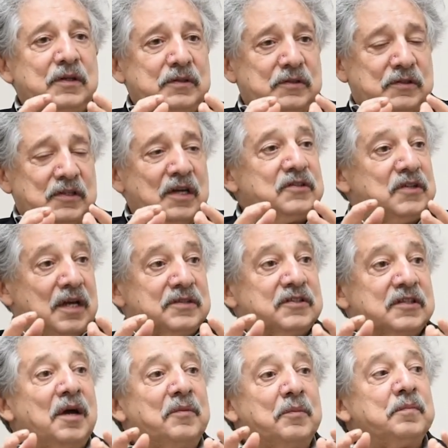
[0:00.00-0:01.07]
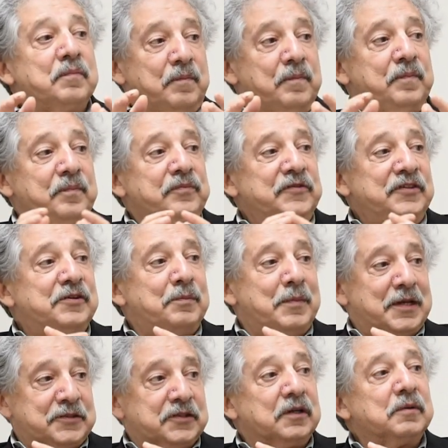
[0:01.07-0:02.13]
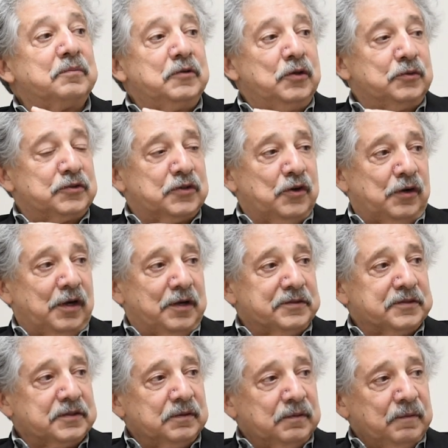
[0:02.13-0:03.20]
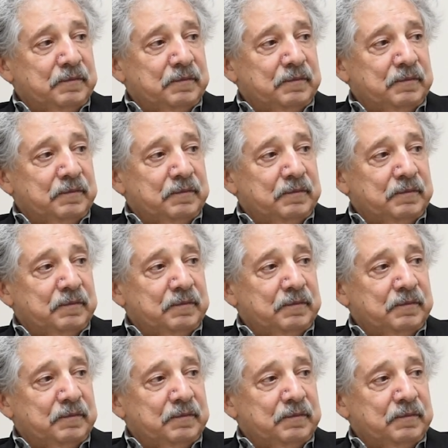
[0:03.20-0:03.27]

such as some domestic abuse calls.